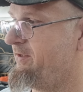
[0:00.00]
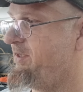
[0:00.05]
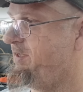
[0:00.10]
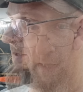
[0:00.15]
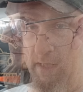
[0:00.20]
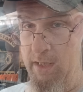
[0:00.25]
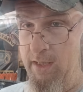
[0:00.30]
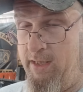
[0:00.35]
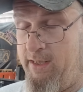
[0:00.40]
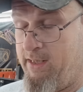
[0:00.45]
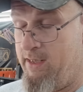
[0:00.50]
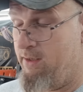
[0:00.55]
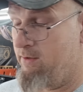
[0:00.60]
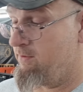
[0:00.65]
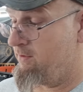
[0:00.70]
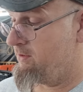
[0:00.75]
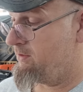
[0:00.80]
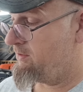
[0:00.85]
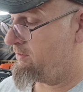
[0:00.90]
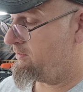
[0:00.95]
up. Clean,
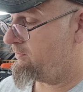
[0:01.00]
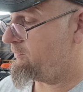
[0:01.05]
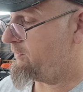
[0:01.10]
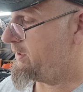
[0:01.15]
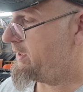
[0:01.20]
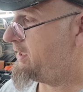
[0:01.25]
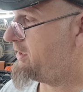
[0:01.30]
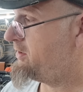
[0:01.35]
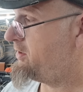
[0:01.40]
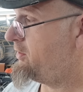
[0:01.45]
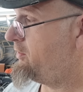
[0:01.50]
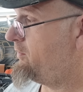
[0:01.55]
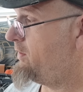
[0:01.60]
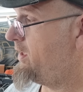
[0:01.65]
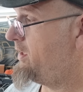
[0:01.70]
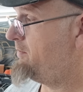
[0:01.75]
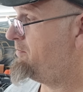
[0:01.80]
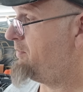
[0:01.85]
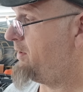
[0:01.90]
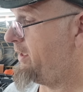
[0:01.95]
we need
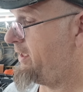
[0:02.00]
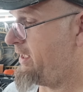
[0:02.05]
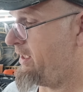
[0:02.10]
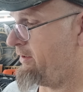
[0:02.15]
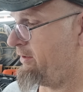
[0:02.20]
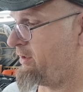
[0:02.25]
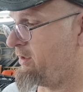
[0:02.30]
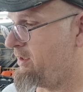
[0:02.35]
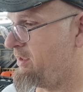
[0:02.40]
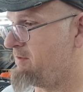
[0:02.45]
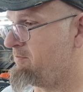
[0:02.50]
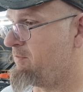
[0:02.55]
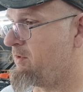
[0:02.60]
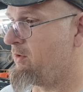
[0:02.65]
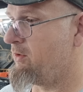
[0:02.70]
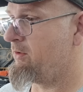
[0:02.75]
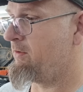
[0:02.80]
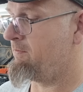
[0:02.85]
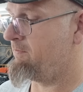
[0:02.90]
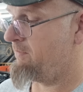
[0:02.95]
to break out a clay
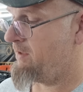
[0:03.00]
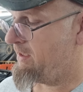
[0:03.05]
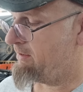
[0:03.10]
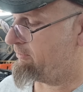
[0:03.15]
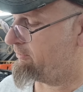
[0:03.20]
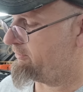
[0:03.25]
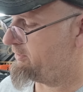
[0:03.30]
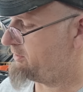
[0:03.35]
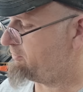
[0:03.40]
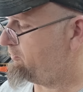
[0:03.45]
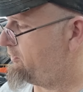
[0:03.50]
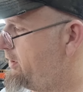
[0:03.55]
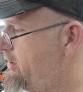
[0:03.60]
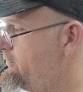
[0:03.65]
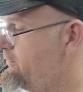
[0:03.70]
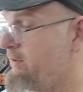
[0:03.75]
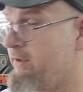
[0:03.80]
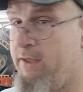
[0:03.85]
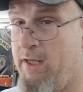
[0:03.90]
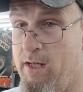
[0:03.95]
bar. I'm going to just run
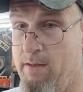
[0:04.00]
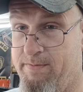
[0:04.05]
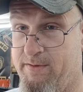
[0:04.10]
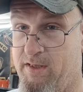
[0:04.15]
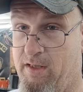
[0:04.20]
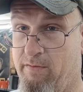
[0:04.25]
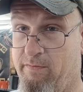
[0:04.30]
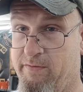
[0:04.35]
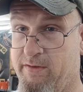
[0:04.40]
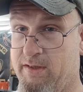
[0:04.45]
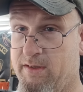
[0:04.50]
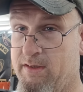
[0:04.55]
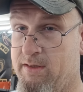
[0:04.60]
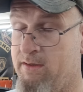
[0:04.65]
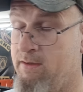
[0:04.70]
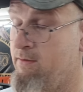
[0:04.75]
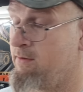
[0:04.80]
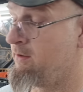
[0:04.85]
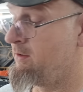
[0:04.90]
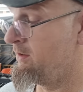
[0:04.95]
over top surfaces.
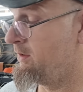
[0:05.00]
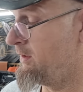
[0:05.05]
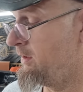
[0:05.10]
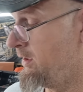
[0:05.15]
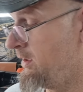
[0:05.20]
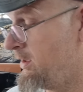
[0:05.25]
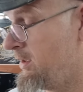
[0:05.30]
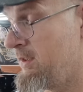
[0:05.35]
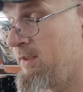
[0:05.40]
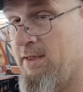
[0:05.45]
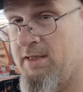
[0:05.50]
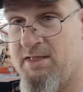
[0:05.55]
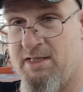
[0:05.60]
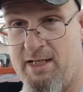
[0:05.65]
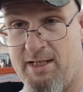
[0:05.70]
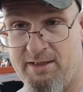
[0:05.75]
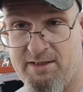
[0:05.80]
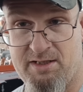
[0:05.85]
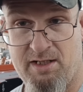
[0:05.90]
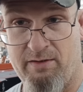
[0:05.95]
The
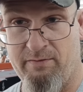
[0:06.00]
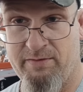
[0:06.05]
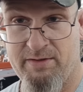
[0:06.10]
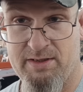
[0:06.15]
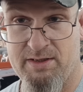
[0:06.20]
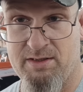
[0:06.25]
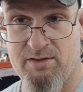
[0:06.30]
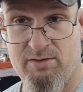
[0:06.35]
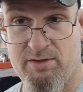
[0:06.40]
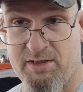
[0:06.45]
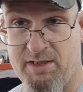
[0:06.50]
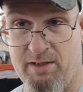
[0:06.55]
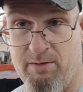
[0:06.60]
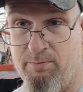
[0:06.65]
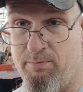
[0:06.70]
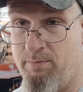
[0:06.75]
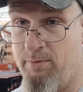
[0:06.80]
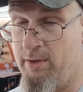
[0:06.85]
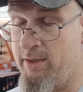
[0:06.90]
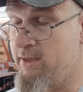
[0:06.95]
side surfaces are still
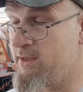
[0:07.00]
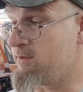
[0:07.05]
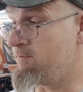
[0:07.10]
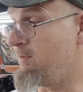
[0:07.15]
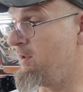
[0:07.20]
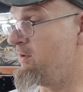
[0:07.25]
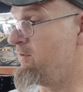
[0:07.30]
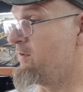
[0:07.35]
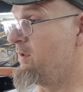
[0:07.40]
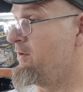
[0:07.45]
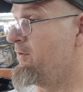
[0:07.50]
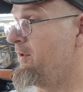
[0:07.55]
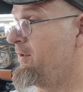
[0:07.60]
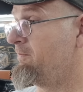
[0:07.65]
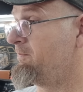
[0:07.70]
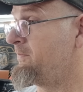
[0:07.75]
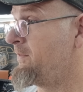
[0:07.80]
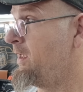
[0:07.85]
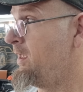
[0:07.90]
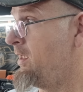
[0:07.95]
pretty smooth on it,
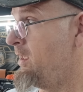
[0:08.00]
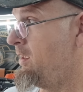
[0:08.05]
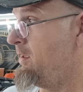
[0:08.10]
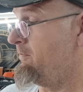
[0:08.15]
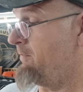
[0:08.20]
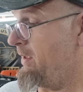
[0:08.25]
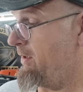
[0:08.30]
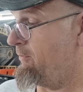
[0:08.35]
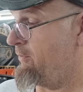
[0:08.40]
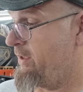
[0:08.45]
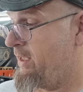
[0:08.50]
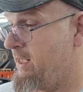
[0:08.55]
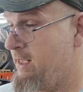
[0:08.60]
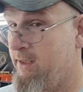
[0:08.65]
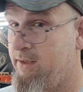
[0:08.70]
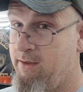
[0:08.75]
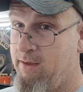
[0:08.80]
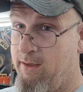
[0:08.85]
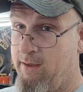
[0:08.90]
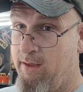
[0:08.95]
but I want to
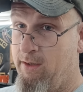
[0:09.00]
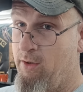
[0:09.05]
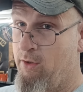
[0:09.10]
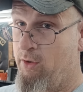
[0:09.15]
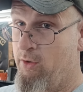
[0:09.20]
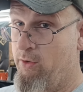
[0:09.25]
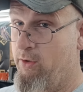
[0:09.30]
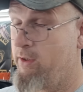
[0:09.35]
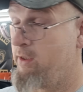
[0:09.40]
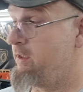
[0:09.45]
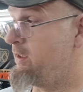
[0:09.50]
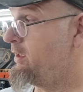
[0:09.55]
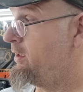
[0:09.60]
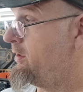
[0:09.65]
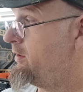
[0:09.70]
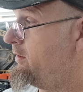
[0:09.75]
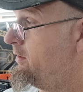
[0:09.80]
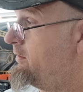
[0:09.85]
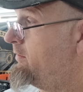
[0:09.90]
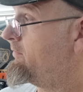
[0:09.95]
hit the hood,
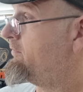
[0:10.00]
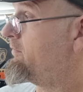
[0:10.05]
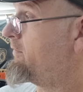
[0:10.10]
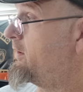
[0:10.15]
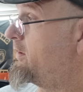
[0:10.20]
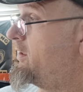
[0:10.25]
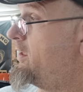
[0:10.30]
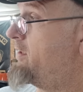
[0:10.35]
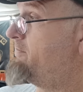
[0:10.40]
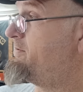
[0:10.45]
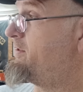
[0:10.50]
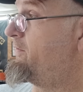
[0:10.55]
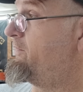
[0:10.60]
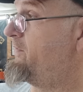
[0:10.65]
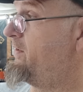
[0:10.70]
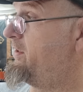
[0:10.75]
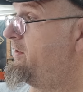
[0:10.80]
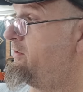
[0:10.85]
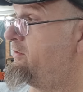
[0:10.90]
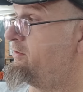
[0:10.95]
tops of the
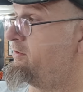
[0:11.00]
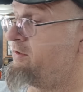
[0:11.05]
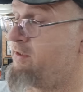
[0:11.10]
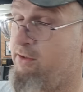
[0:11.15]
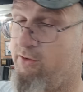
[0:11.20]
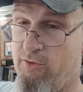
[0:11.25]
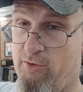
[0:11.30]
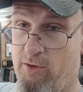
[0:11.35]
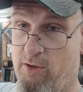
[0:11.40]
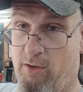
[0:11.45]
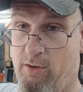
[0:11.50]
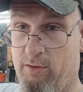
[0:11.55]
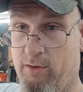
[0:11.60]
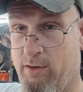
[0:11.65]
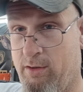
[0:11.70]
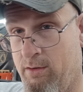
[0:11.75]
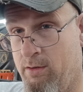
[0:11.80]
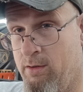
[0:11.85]
fenders, the trunk,